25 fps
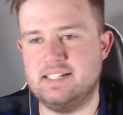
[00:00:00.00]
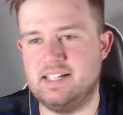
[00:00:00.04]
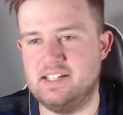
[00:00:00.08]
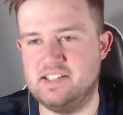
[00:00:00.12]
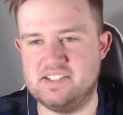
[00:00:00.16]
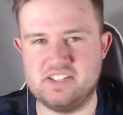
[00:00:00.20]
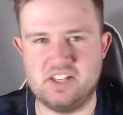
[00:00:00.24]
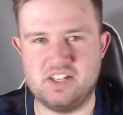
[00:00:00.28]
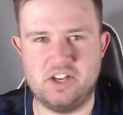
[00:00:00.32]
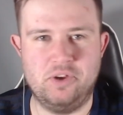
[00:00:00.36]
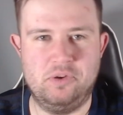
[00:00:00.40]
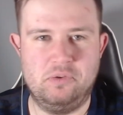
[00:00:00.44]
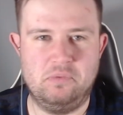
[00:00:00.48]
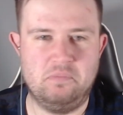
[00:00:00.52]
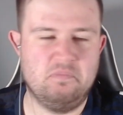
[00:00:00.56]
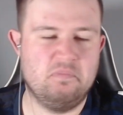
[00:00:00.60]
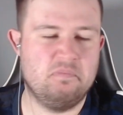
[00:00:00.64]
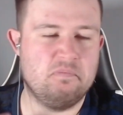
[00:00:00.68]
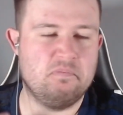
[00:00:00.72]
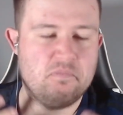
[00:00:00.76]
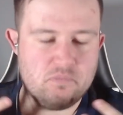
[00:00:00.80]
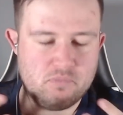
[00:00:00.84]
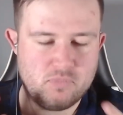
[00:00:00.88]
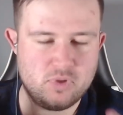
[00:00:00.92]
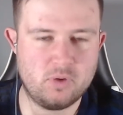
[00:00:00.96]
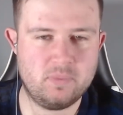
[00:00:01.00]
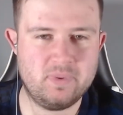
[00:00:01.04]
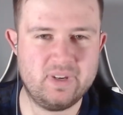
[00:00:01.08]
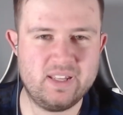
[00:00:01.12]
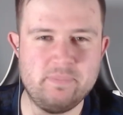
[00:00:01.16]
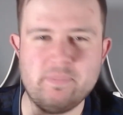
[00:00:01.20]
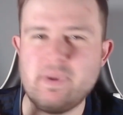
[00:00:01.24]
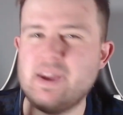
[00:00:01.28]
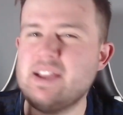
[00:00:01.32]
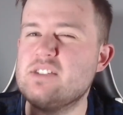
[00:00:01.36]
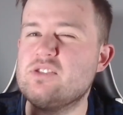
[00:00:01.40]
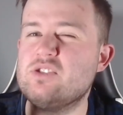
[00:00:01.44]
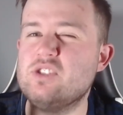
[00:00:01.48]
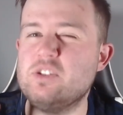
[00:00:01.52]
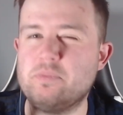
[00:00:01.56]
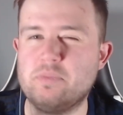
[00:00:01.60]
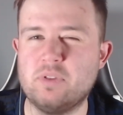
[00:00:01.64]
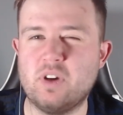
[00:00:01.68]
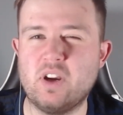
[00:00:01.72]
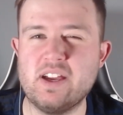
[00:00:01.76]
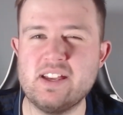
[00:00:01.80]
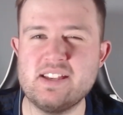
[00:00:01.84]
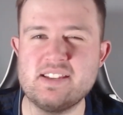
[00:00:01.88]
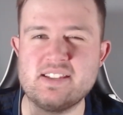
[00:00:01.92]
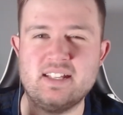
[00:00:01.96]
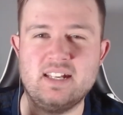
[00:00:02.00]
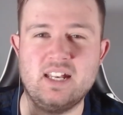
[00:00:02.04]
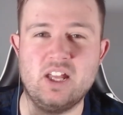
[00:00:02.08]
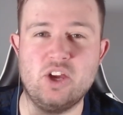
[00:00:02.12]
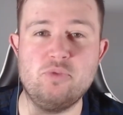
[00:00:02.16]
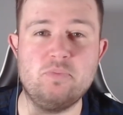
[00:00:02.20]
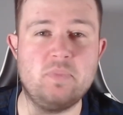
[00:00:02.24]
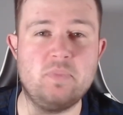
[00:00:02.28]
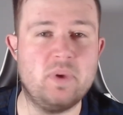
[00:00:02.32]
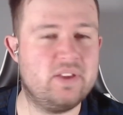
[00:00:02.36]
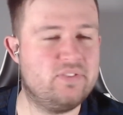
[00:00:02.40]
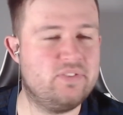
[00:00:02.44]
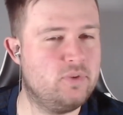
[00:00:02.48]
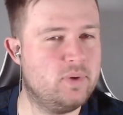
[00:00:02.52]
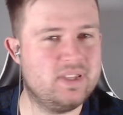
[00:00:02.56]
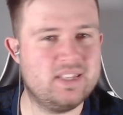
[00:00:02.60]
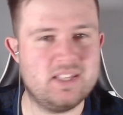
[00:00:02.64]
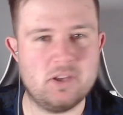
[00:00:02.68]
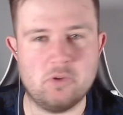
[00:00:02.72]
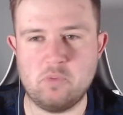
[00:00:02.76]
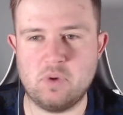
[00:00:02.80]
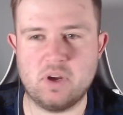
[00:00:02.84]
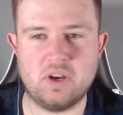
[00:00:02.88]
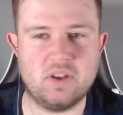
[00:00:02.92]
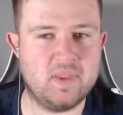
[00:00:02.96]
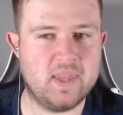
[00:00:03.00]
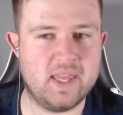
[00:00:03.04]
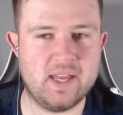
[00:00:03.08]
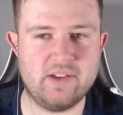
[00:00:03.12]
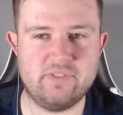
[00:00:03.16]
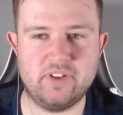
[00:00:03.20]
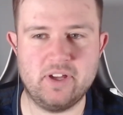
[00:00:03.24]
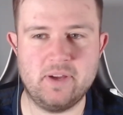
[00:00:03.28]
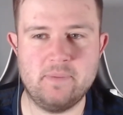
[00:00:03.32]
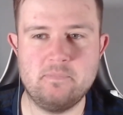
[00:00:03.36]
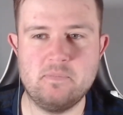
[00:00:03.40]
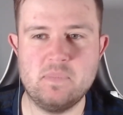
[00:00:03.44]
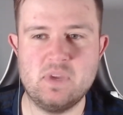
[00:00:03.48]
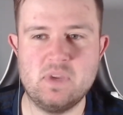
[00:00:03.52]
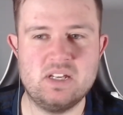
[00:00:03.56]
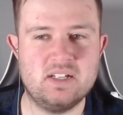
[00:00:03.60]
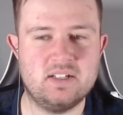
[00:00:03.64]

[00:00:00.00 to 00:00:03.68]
And so probably based on the price alone, but if you end up with one or the other,